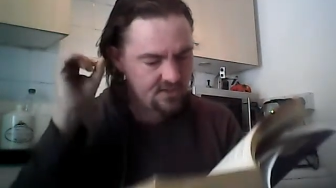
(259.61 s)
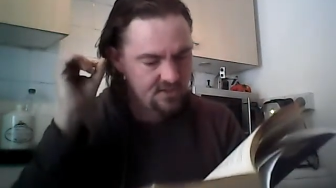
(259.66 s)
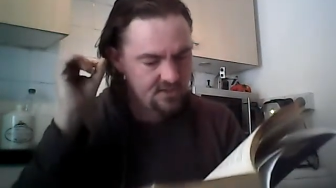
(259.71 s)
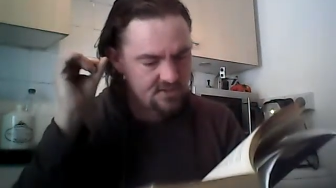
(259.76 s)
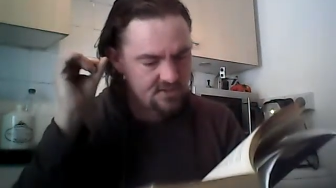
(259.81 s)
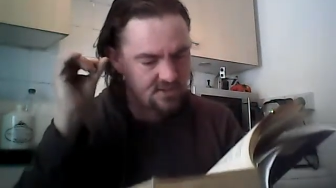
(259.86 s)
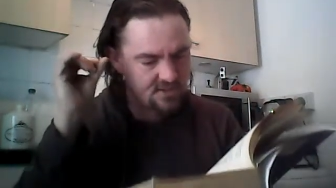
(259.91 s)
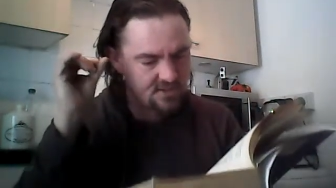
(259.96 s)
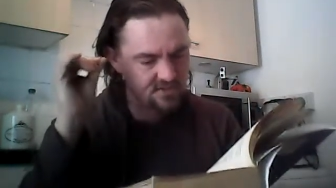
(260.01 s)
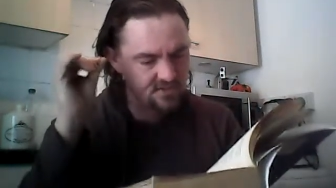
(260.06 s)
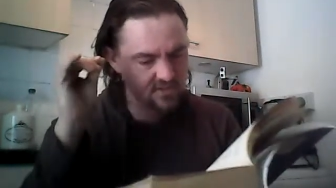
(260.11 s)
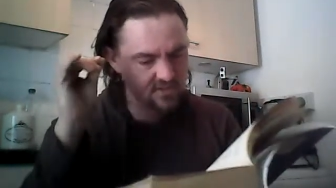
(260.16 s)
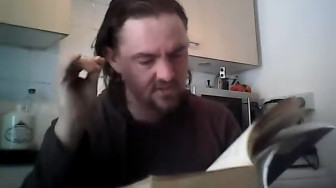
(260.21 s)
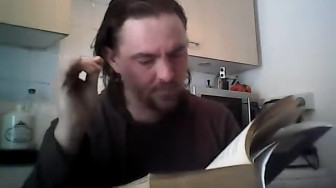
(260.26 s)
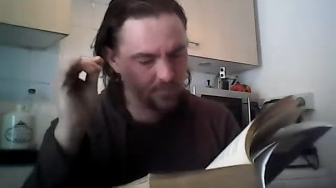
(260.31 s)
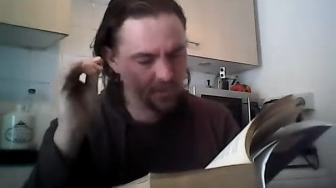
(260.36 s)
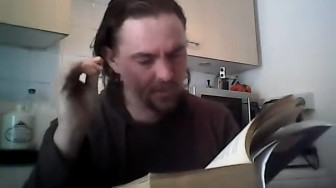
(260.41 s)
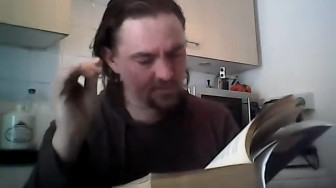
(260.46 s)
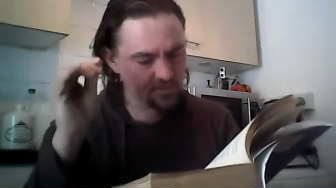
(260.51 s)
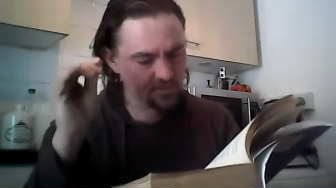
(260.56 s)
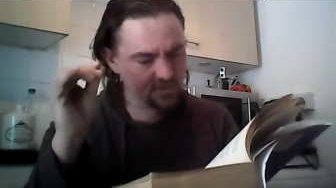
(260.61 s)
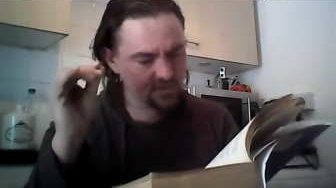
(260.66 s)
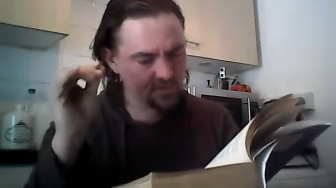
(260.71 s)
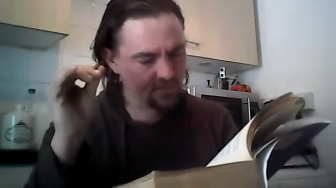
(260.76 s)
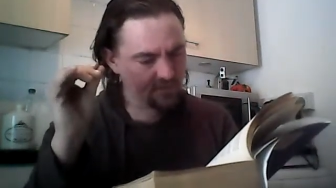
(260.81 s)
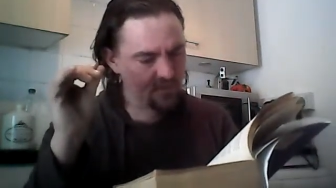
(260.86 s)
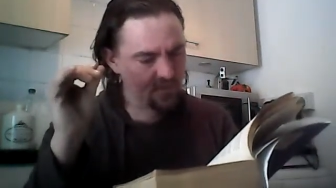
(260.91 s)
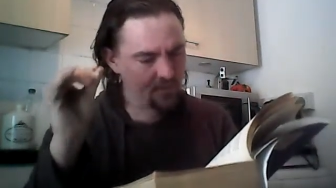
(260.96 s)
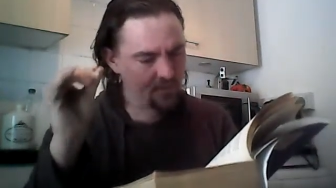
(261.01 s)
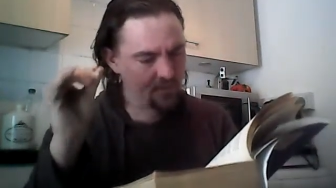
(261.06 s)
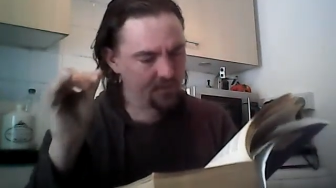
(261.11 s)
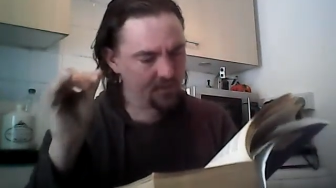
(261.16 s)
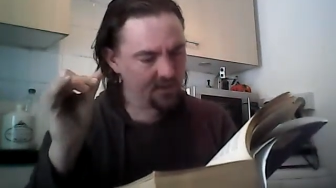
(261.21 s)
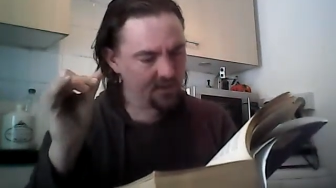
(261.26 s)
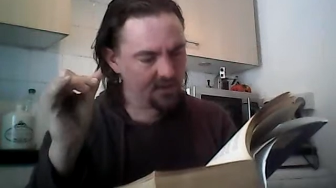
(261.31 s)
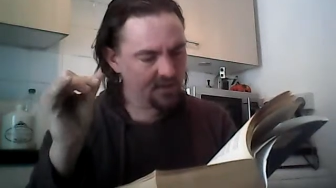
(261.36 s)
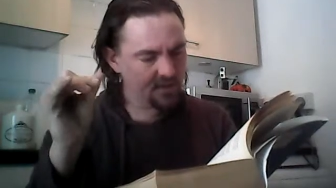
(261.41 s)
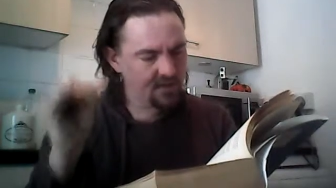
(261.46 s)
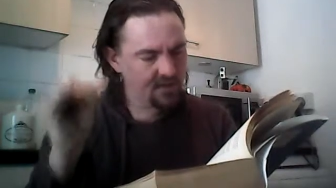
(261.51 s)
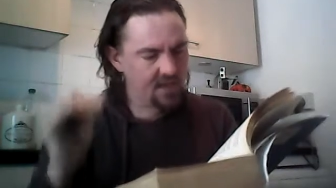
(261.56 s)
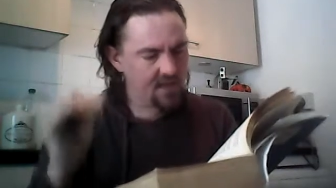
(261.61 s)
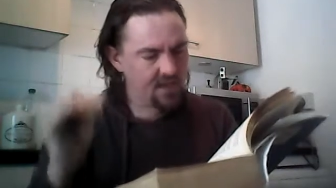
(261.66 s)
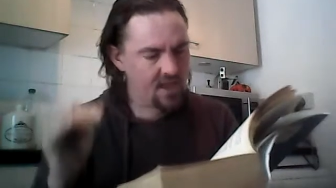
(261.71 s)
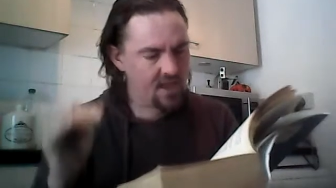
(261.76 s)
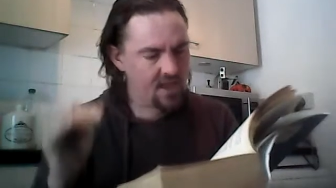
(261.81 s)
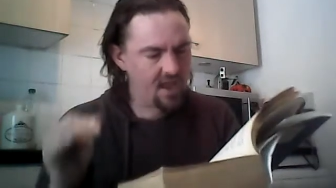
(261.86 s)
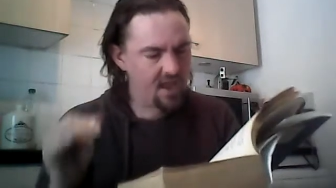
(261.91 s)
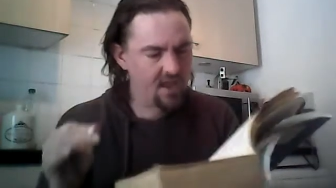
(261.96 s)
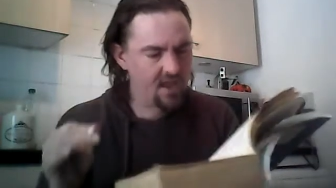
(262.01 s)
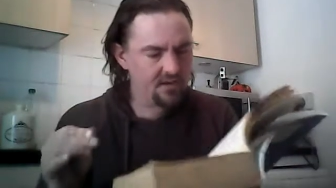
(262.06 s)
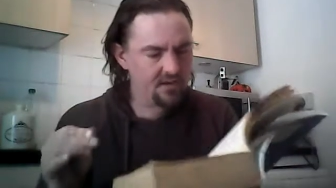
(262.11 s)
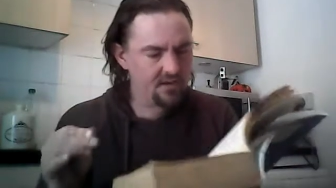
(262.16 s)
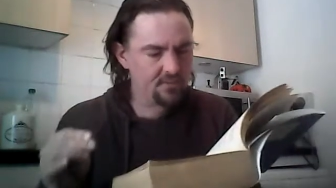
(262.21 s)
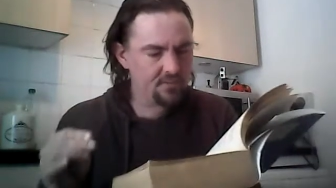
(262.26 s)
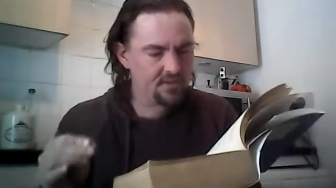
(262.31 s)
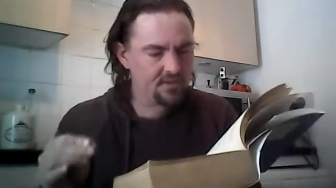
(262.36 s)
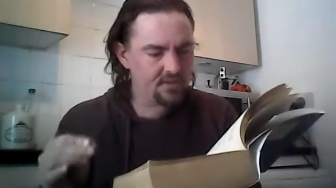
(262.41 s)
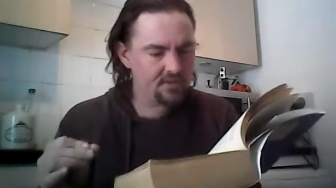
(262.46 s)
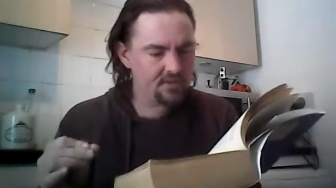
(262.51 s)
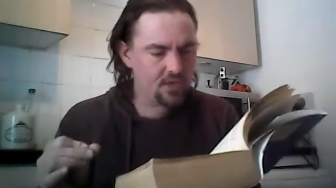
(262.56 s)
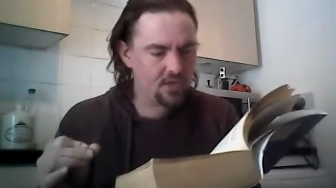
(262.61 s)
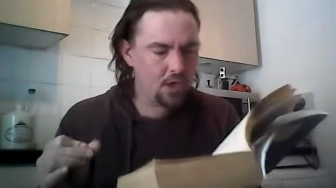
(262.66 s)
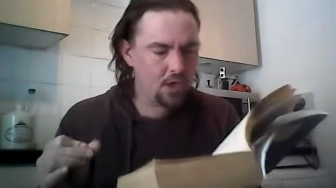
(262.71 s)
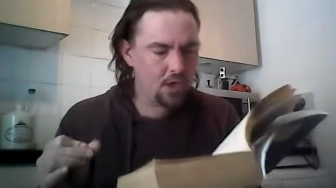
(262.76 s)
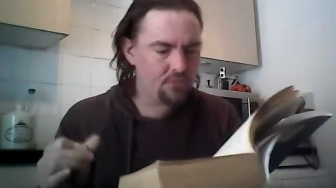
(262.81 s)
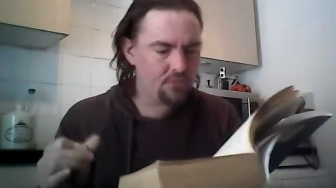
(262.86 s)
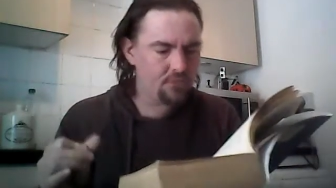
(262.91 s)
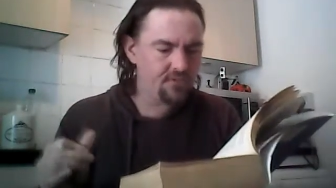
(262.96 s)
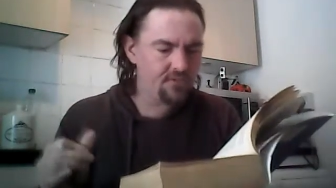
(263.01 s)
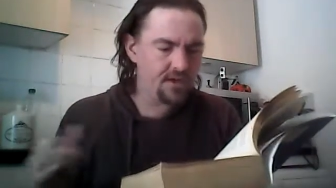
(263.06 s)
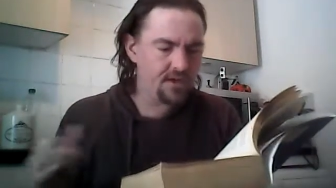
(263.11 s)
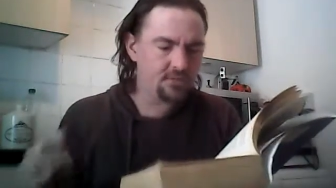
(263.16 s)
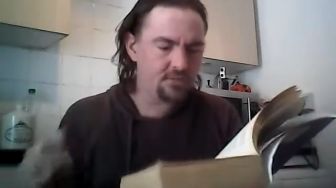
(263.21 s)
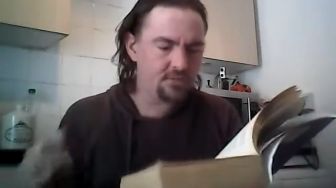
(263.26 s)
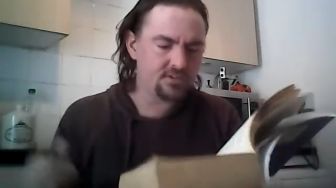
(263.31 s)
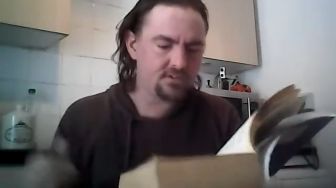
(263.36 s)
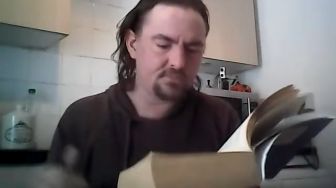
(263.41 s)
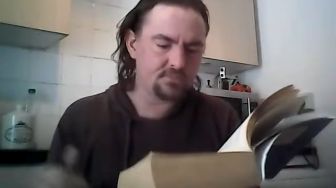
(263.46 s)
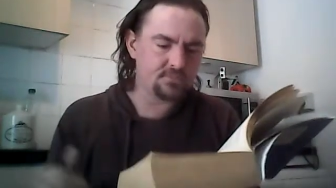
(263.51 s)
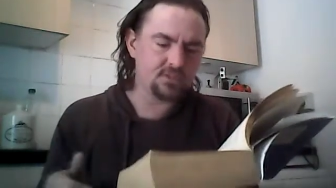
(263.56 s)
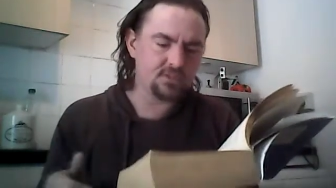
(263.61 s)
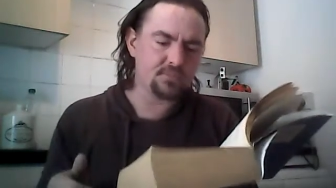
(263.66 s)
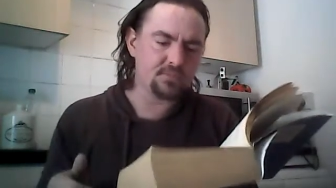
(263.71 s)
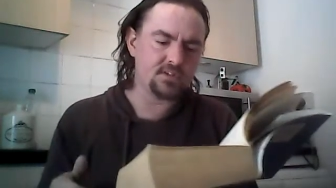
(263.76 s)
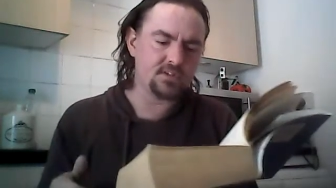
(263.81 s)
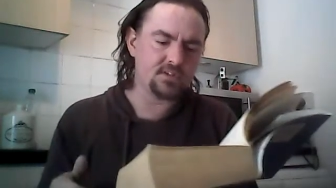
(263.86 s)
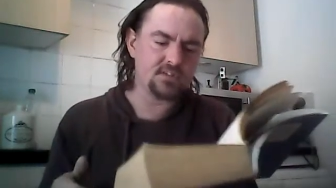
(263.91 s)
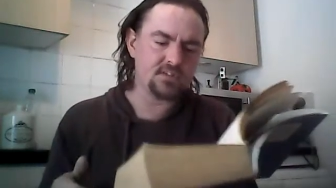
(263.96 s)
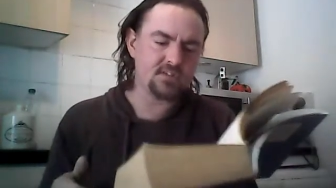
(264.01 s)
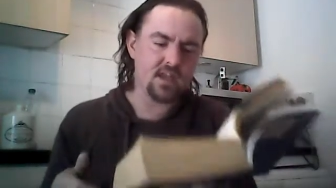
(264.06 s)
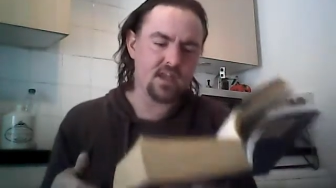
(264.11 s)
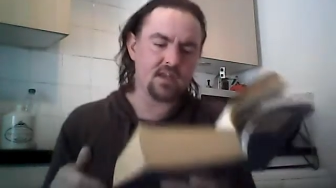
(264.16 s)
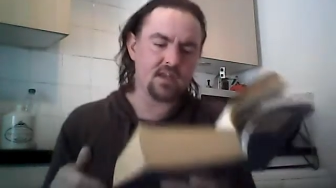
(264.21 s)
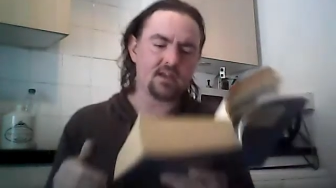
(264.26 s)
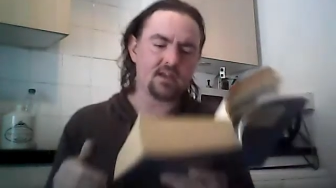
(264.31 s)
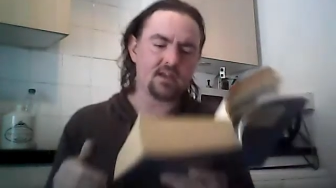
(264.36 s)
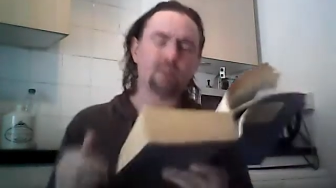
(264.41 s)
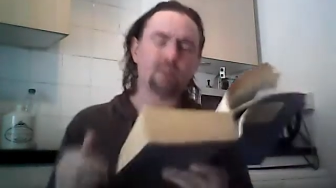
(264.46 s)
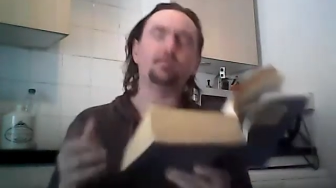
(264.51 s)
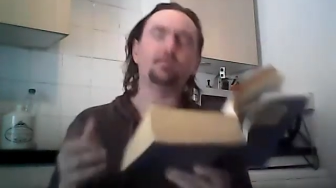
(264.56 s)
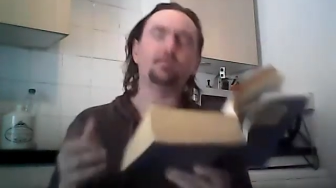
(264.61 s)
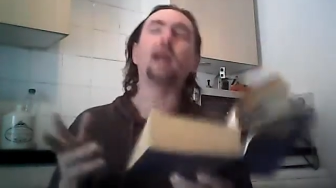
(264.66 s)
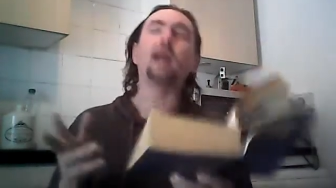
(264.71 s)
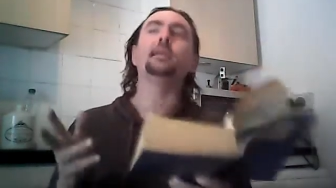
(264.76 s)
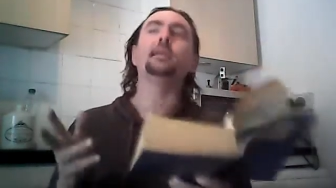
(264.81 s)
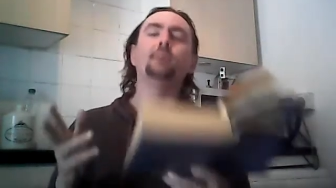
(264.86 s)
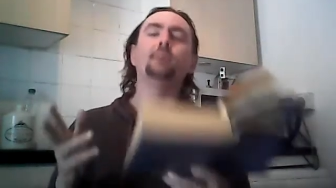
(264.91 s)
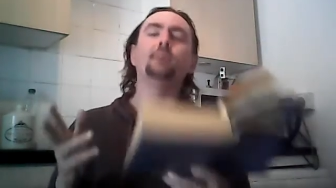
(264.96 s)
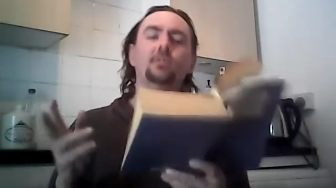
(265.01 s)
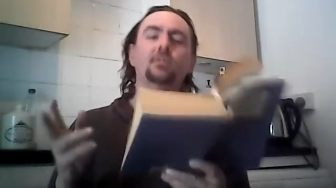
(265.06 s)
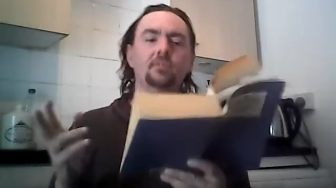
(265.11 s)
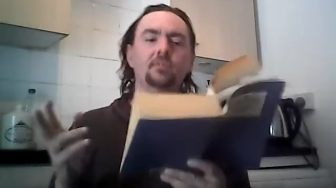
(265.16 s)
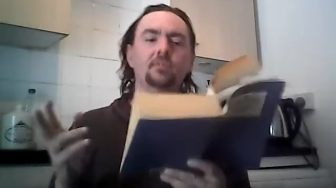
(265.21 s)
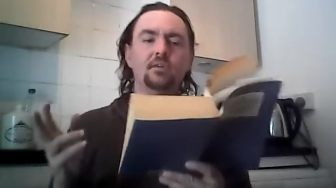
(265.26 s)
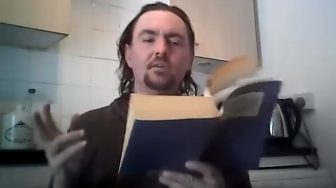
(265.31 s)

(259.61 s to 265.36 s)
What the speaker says: since the bouts of Hebia, a hairyman, the cornflowers must be staying at Ballyman.